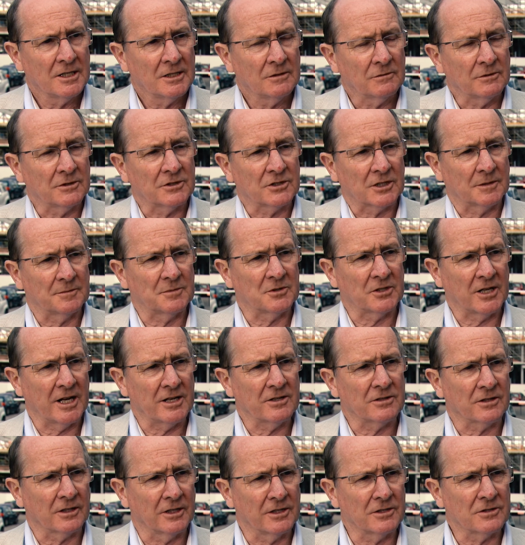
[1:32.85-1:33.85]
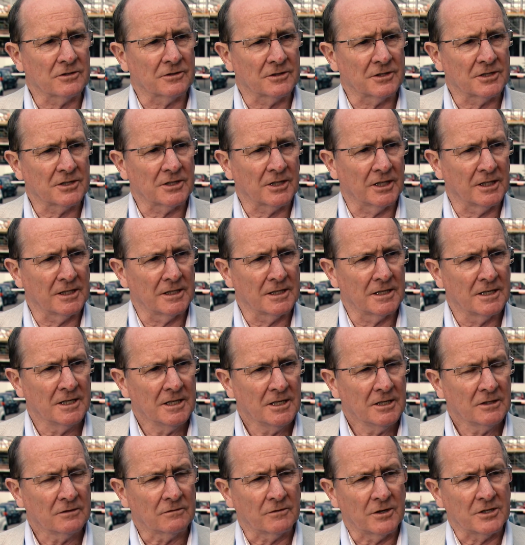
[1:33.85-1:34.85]
with substantial interest in
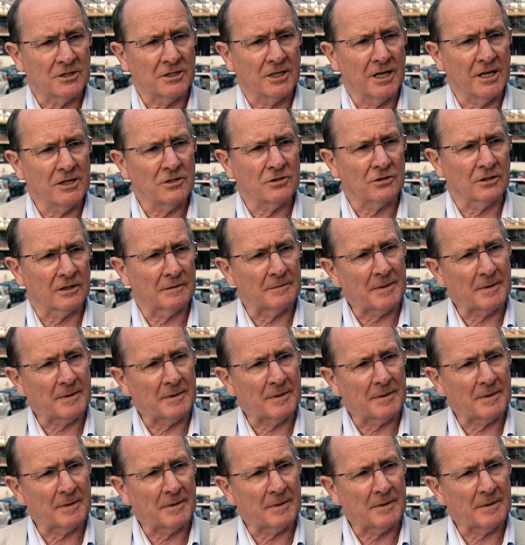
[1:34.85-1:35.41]
residential